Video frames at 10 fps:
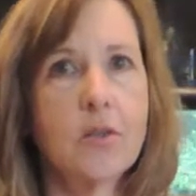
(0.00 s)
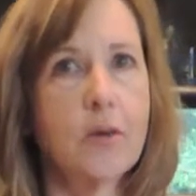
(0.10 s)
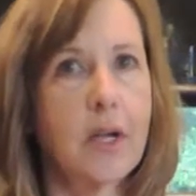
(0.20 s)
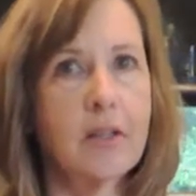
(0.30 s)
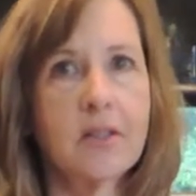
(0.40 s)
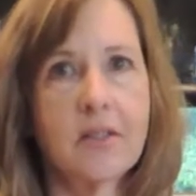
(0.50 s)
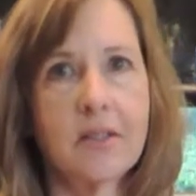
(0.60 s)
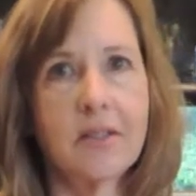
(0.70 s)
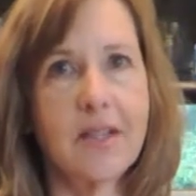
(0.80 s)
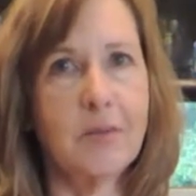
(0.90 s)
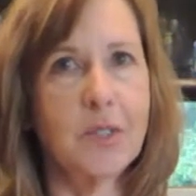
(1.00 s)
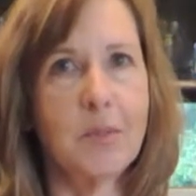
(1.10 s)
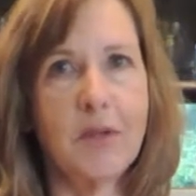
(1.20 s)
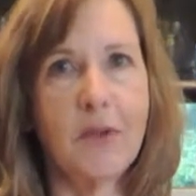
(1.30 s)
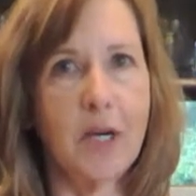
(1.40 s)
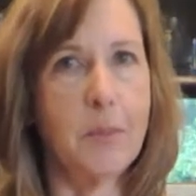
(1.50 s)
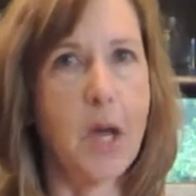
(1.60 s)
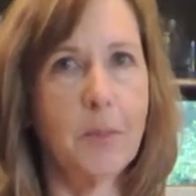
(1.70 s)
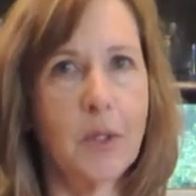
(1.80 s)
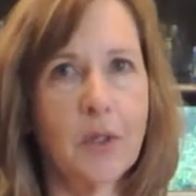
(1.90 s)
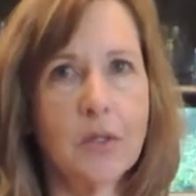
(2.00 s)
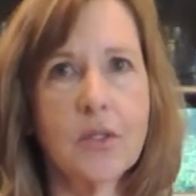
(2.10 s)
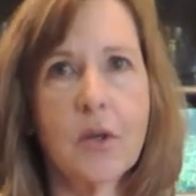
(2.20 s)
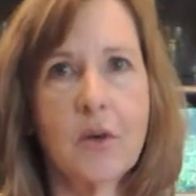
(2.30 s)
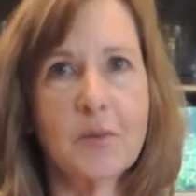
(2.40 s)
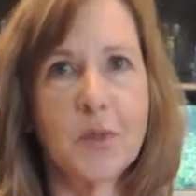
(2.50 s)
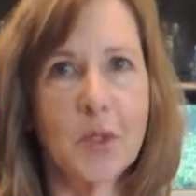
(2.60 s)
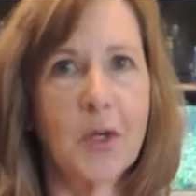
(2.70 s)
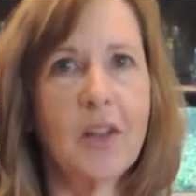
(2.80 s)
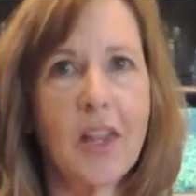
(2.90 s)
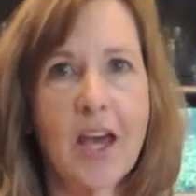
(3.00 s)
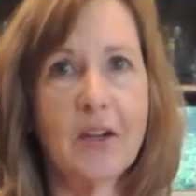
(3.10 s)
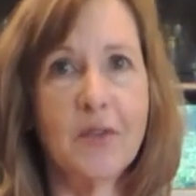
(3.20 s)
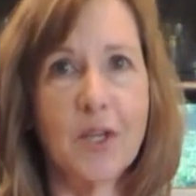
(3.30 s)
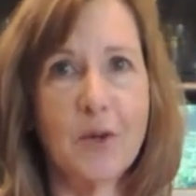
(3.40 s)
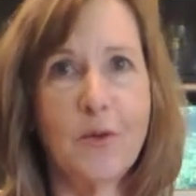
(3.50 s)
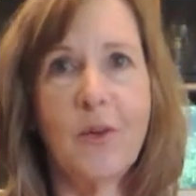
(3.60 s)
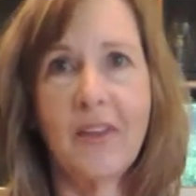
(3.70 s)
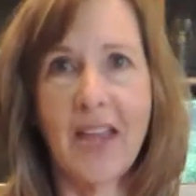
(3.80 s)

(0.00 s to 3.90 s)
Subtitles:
Trucks seem to be very popular, so I'm sure a lot of you